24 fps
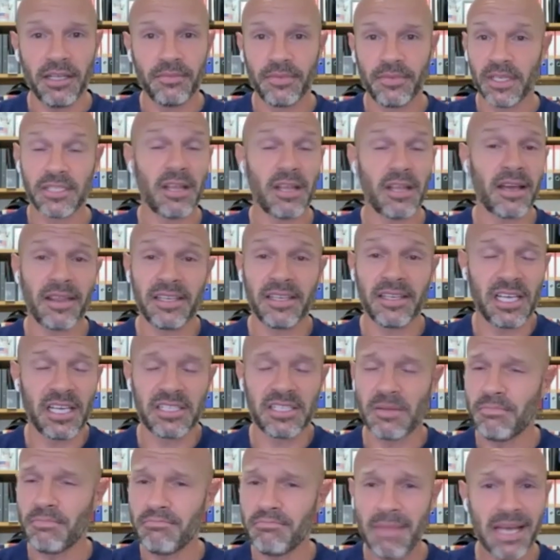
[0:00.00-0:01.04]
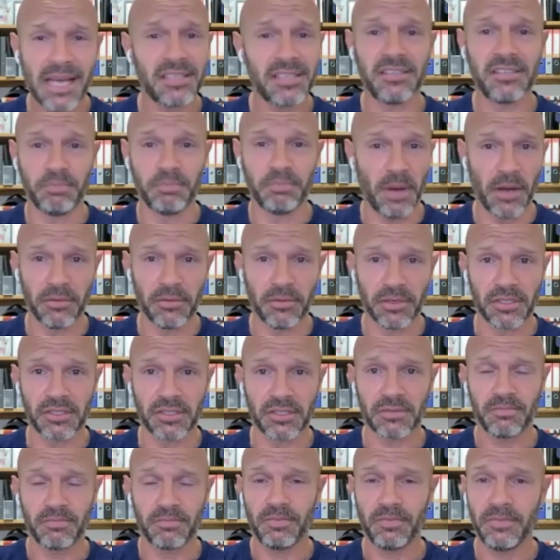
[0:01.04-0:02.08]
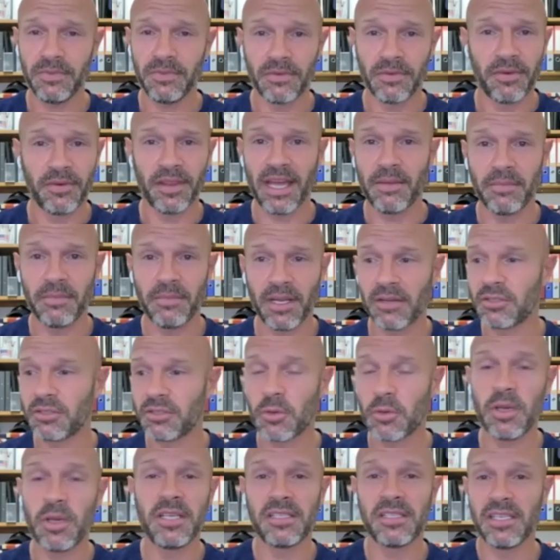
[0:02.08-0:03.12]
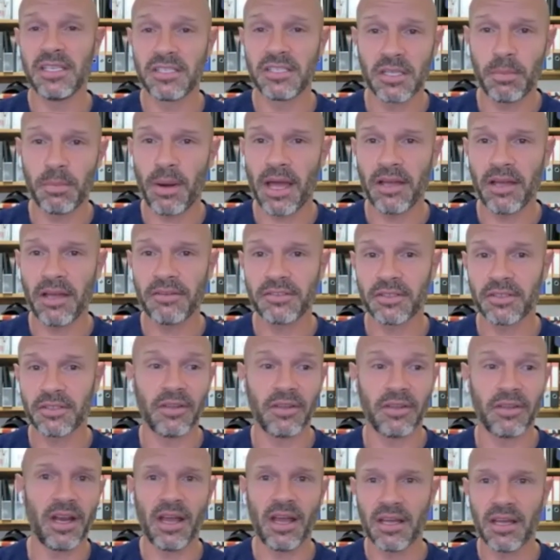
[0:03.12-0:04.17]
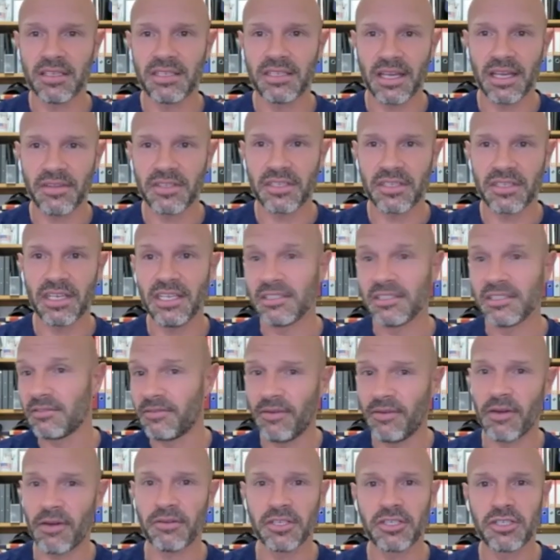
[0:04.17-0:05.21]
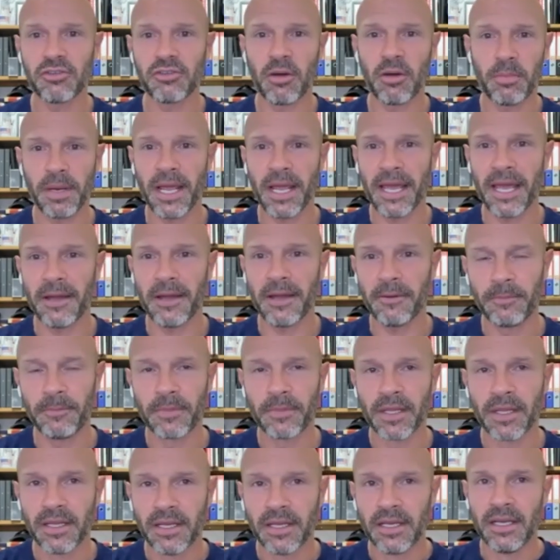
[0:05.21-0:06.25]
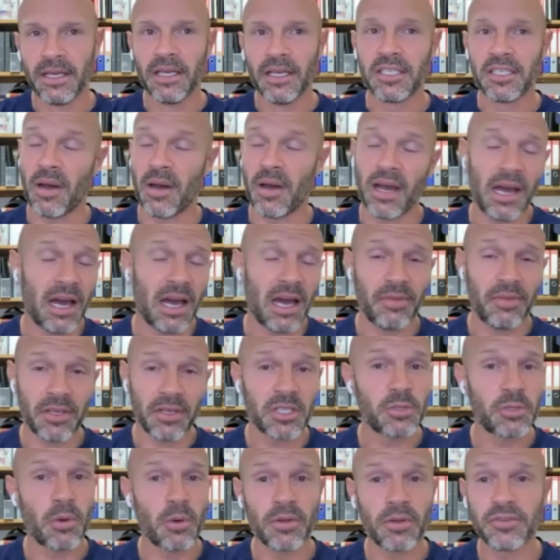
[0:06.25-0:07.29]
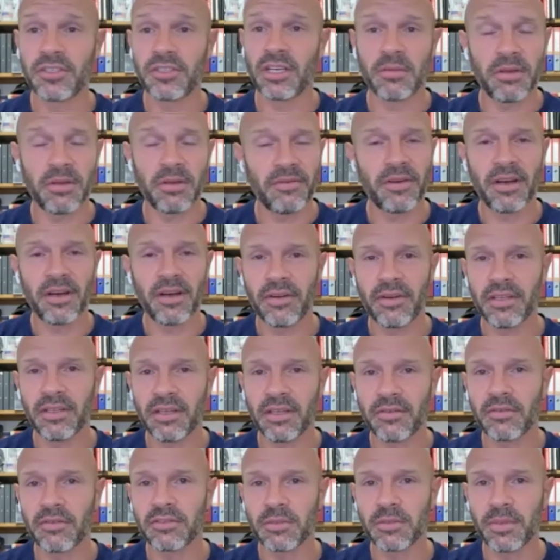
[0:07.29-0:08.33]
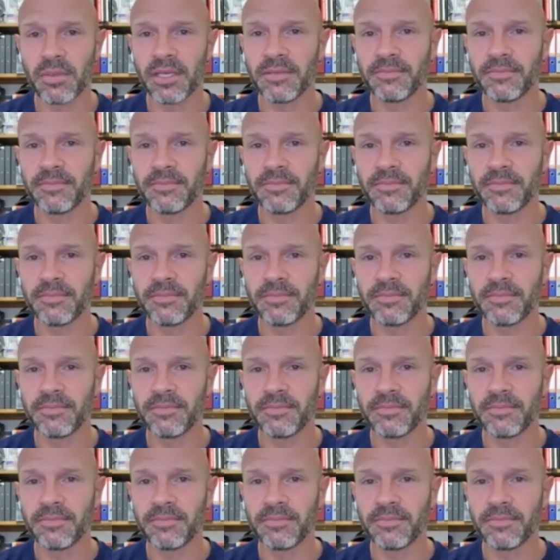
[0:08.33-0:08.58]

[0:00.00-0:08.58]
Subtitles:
It's like this. It's a massive bonus for them, squeezing into the playoffs on the last day of the season. Forest dropping out. So I think Swansea are going to be very, very difficult to beat.